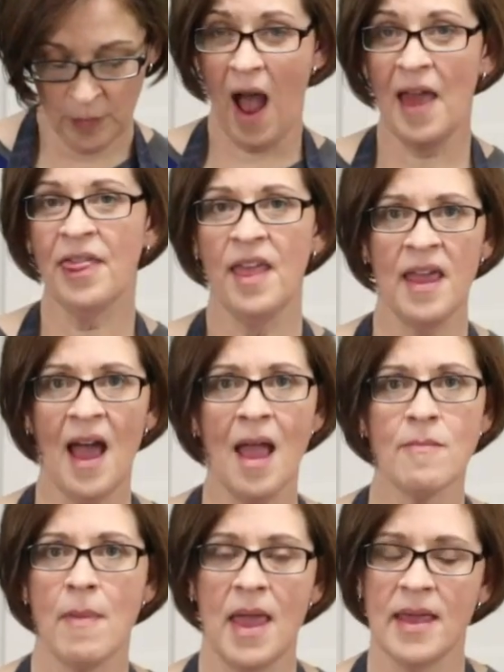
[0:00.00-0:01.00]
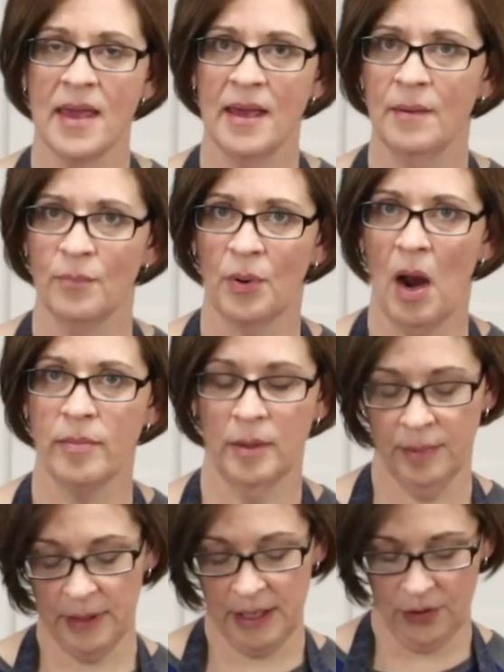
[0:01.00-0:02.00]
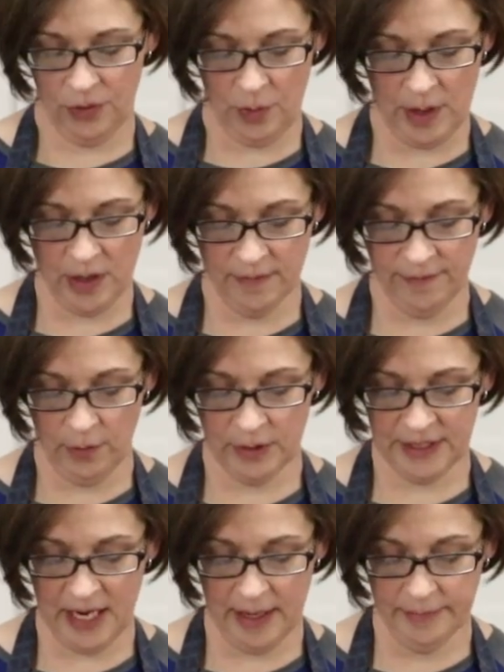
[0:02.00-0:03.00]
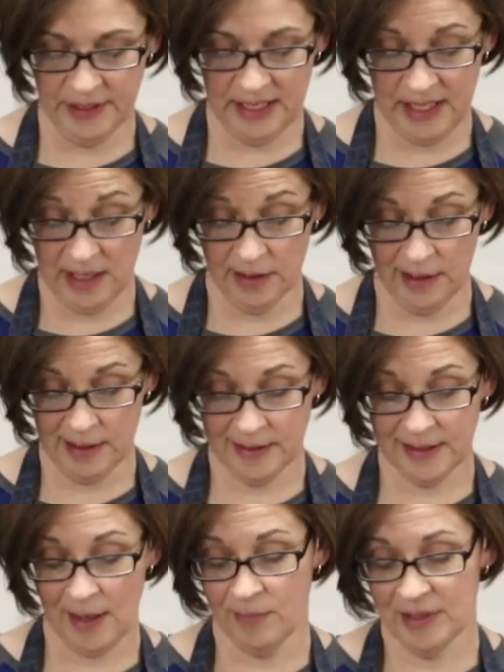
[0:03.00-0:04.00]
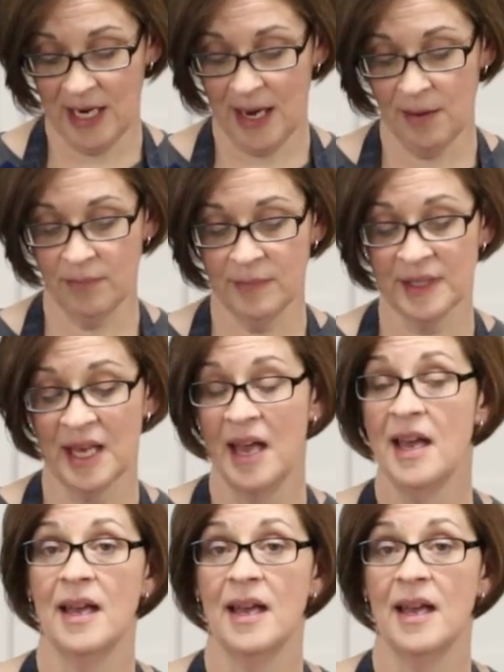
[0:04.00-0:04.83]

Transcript: I think I make it probably three or four times a year, and sometimes